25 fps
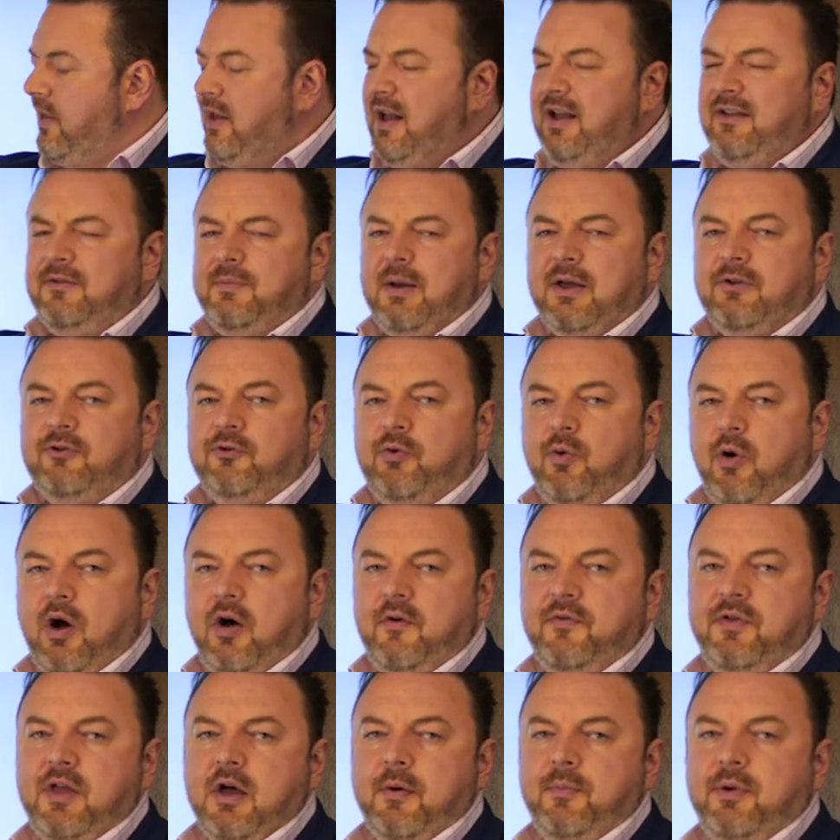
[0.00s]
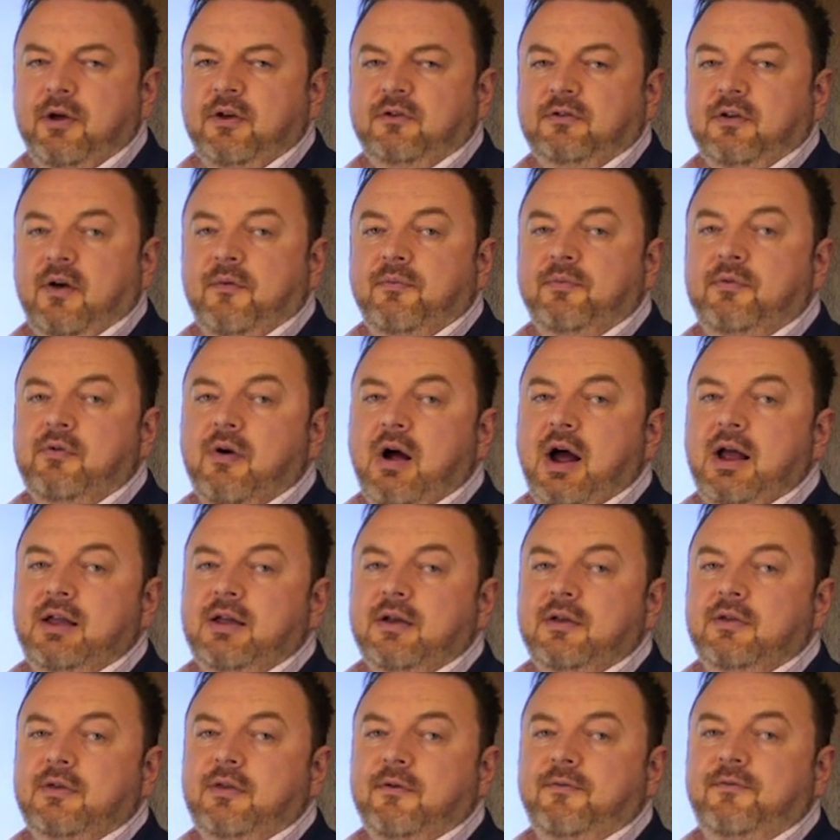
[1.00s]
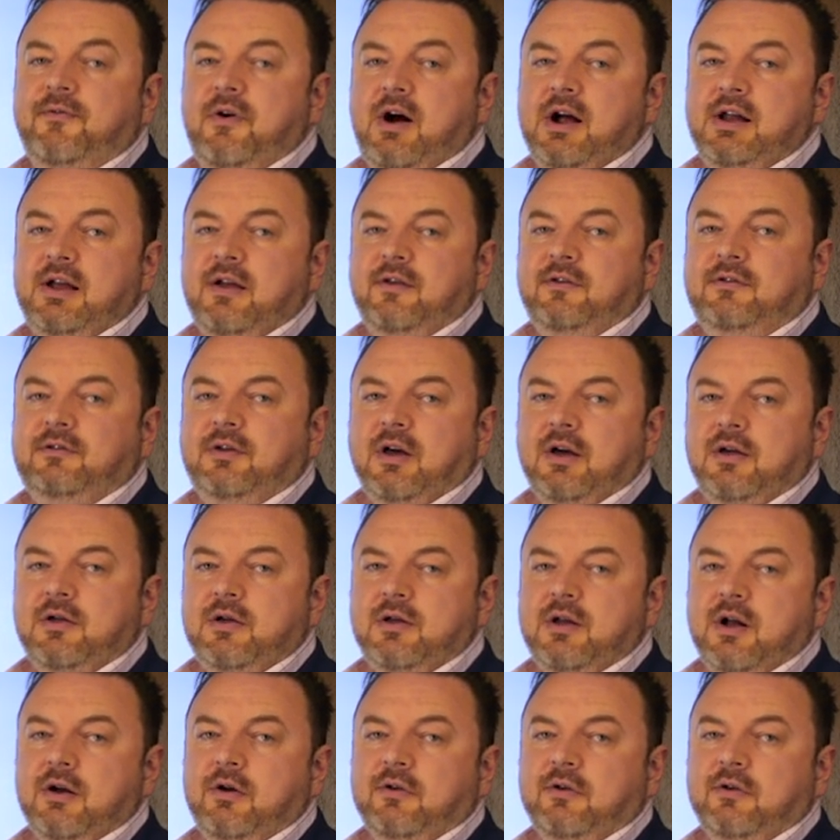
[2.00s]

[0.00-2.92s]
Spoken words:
I think it's about 12 now because I've graded the finance section.